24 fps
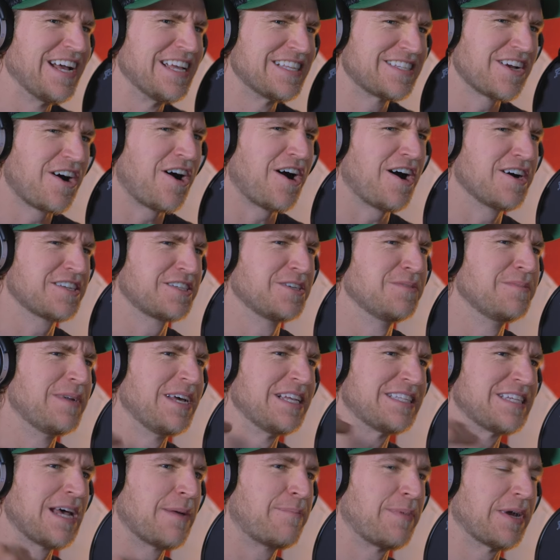It's awesome.
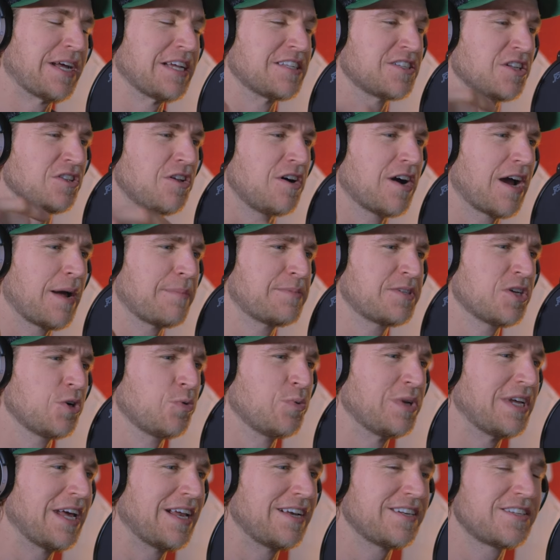It's epic. It's a long episode.
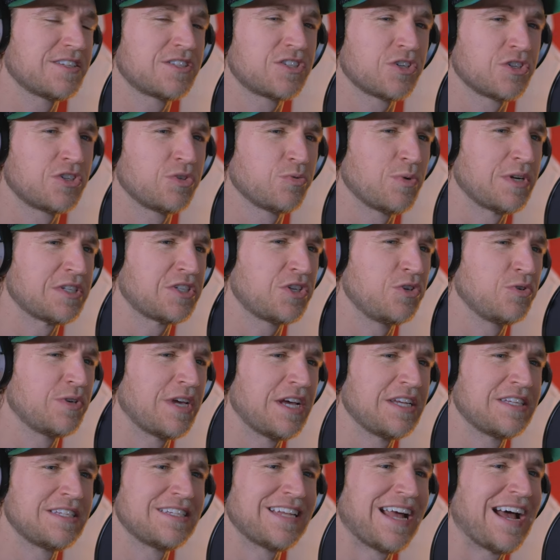We get into search and rescue
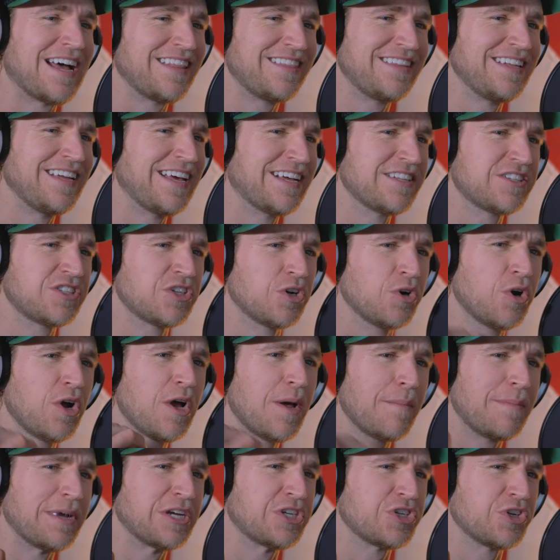cases at the end. So
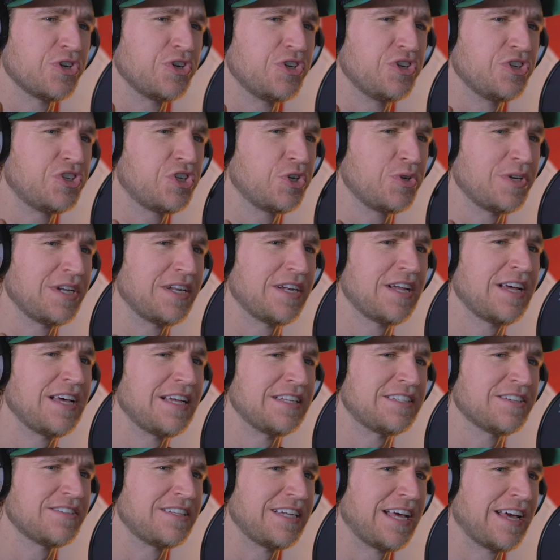make sure you tune in
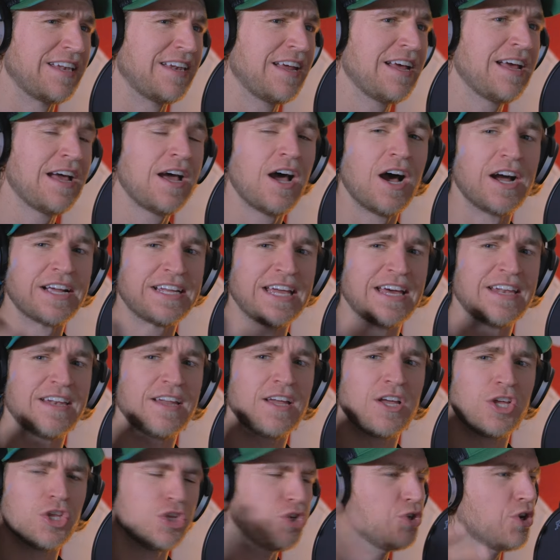until the end. Again,
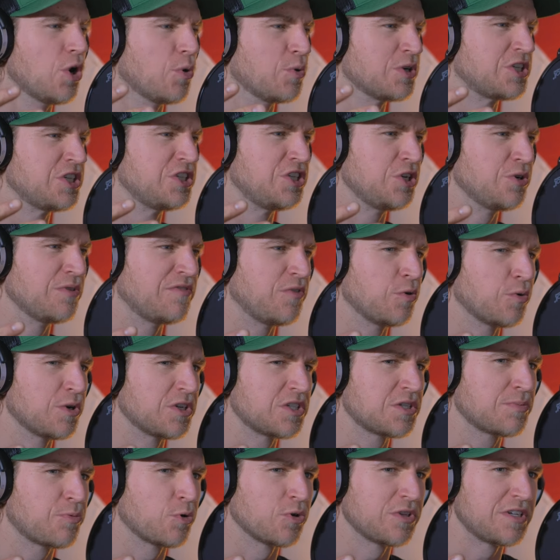you know what to do if you want to
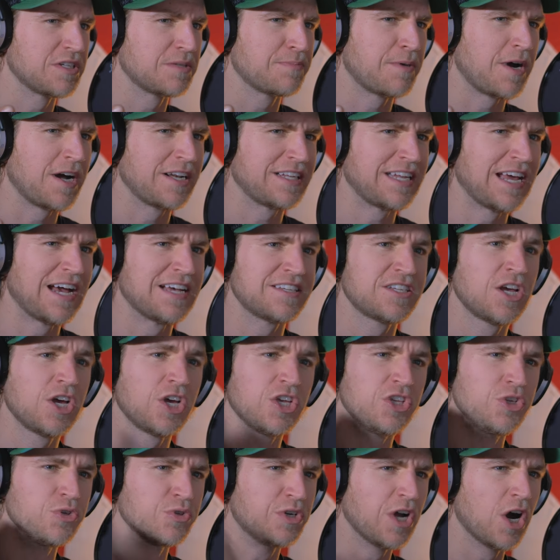support this podcast.
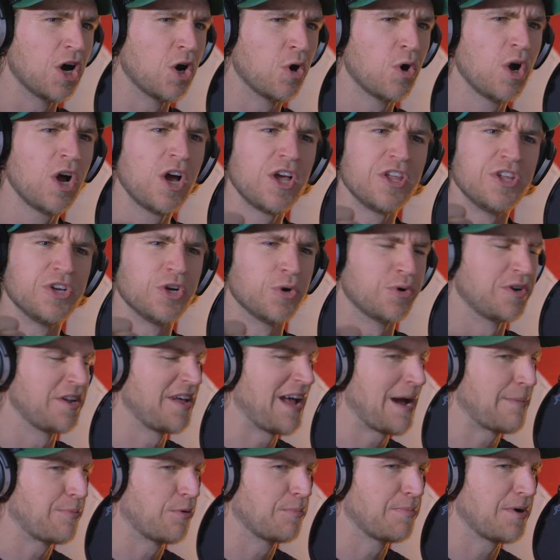You go on an
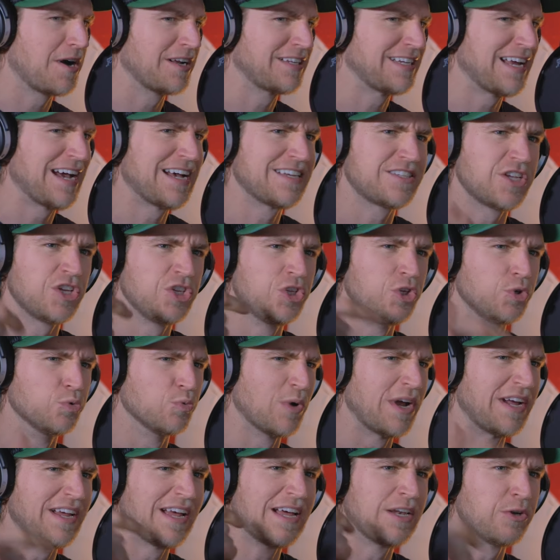Apple podcast, you
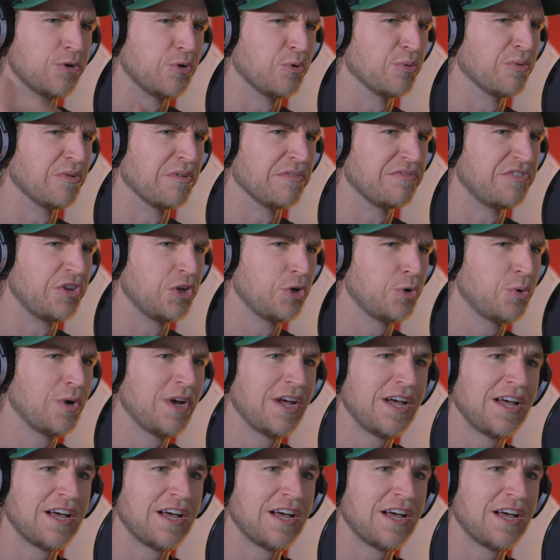rate and you review.